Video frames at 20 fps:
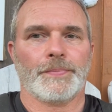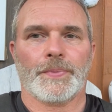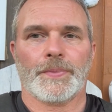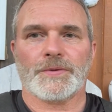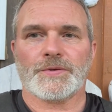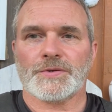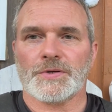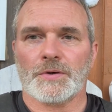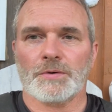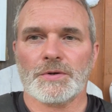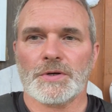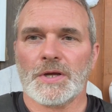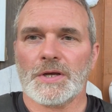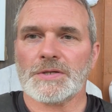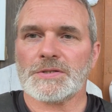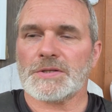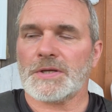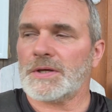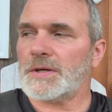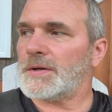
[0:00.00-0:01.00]
so
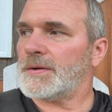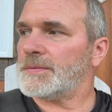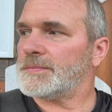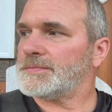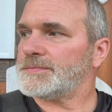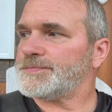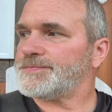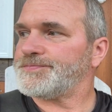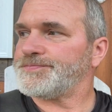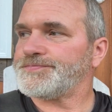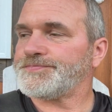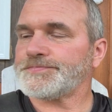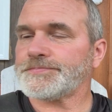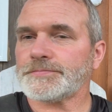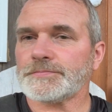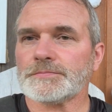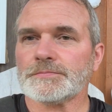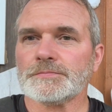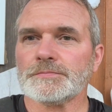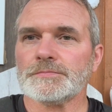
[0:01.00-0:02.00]
dusty.
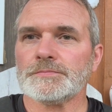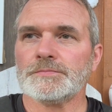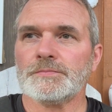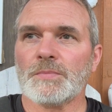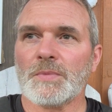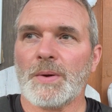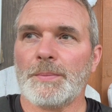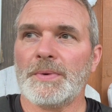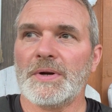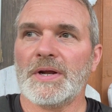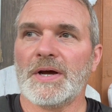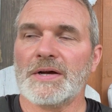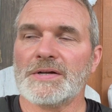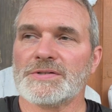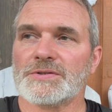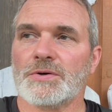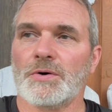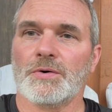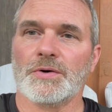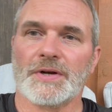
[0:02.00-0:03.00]
I mean, I
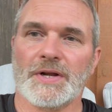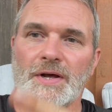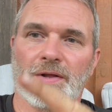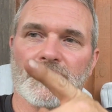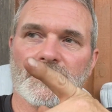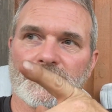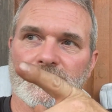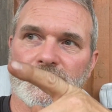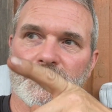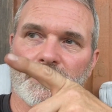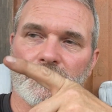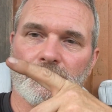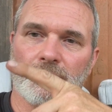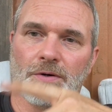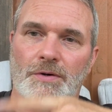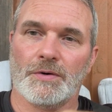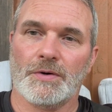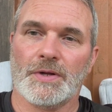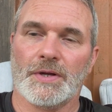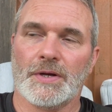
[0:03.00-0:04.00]
was going down this dirt
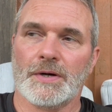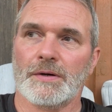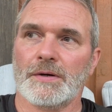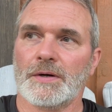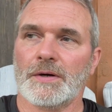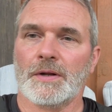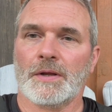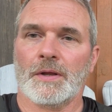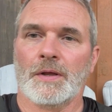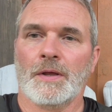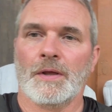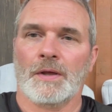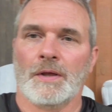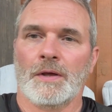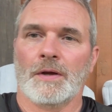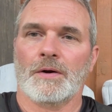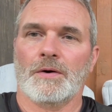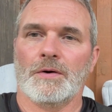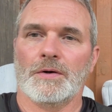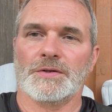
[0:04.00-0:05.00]
road here and
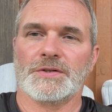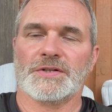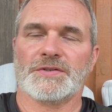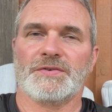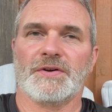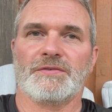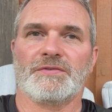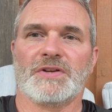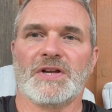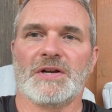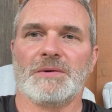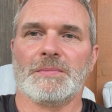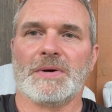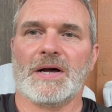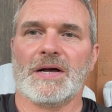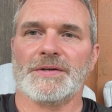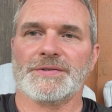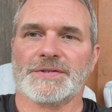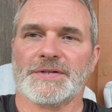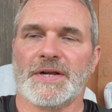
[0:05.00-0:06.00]
going just 15
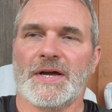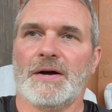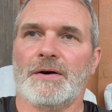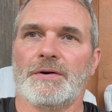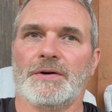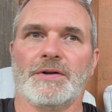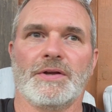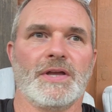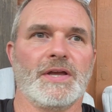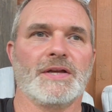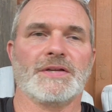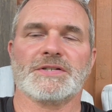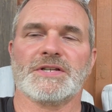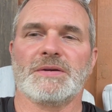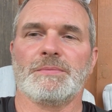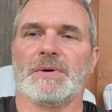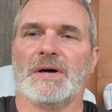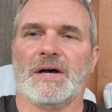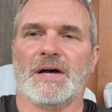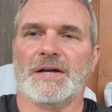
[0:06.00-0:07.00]
miles an hour and you can't see
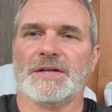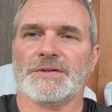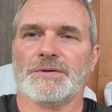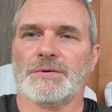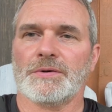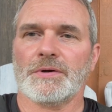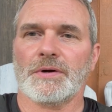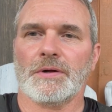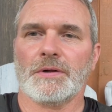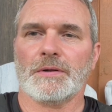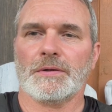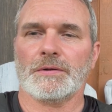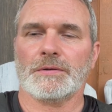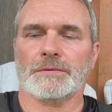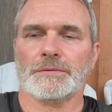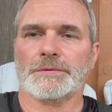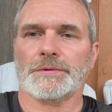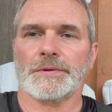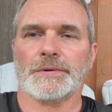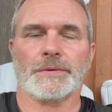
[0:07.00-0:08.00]
behind you at all.
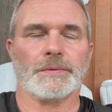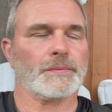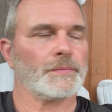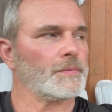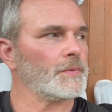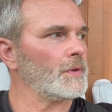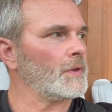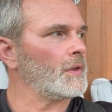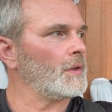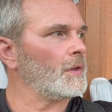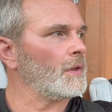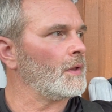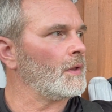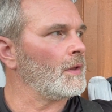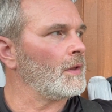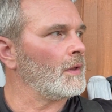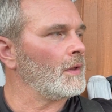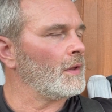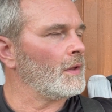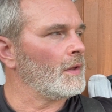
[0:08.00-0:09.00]
So
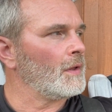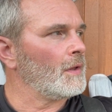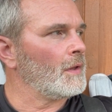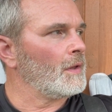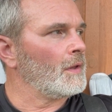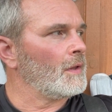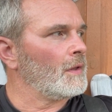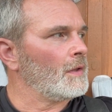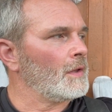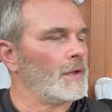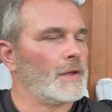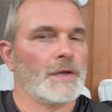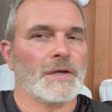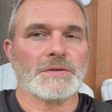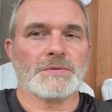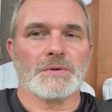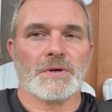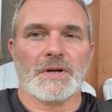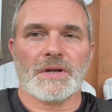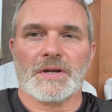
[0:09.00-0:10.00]

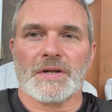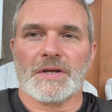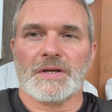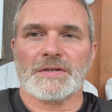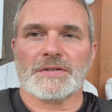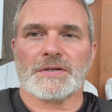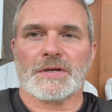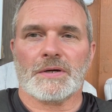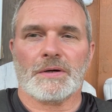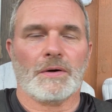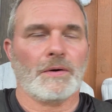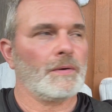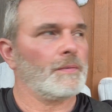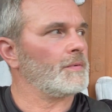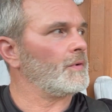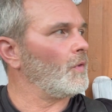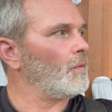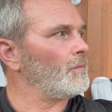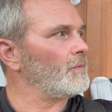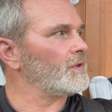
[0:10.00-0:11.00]
here's what it is.
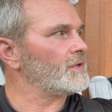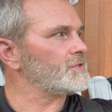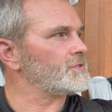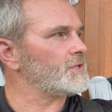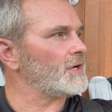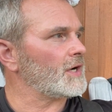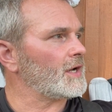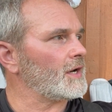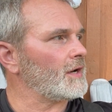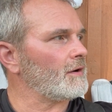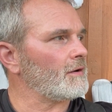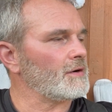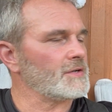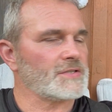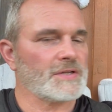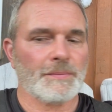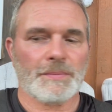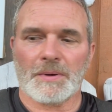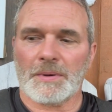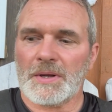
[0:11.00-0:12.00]
Hoping this chicken hurries
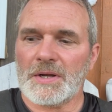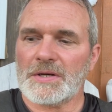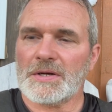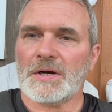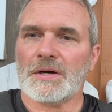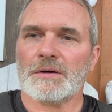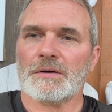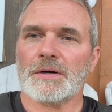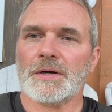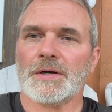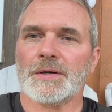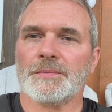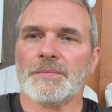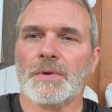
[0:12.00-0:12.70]
up. I'm getting hungry.